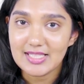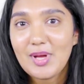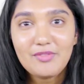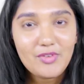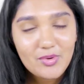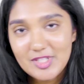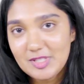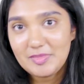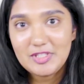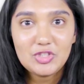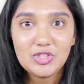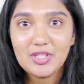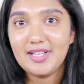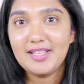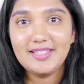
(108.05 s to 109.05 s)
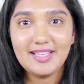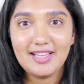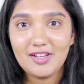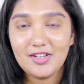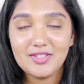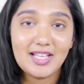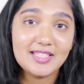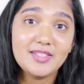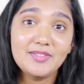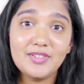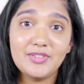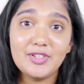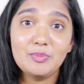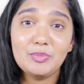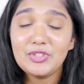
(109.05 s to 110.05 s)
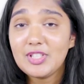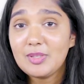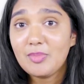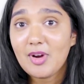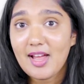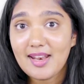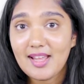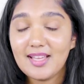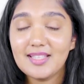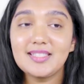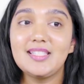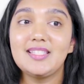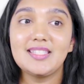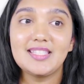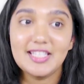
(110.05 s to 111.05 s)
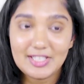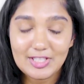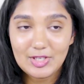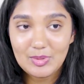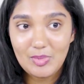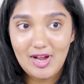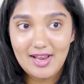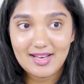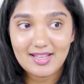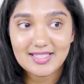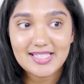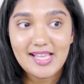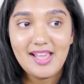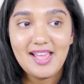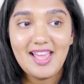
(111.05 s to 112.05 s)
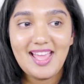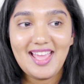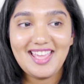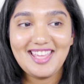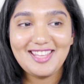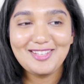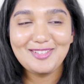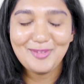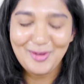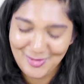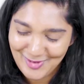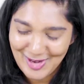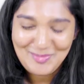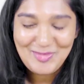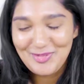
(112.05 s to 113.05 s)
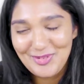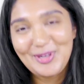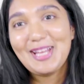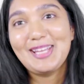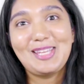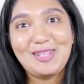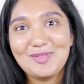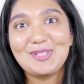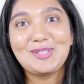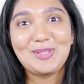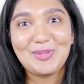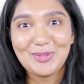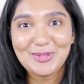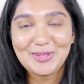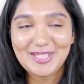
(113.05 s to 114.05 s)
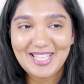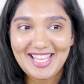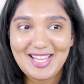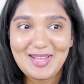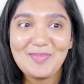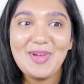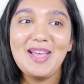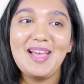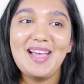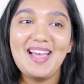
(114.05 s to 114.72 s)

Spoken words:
So I've always been trying out lots of different beauty products and skincare products, and right before I came to Soko Glam,